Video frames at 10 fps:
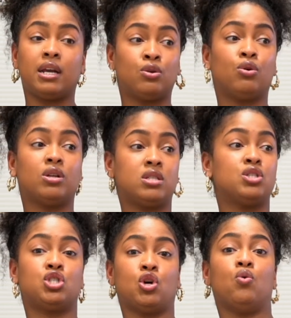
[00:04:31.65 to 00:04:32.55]
in order to
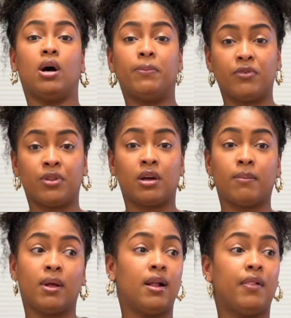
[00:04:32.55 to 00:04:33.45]
show up for
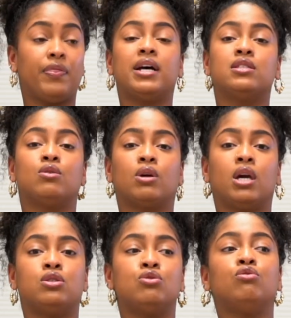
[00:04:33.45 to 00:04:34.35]
them, that's
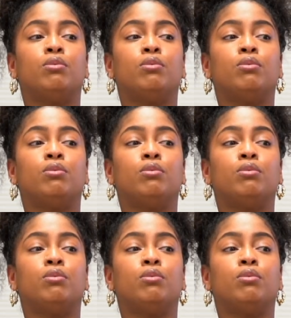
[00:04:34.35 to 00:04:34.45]
okay too.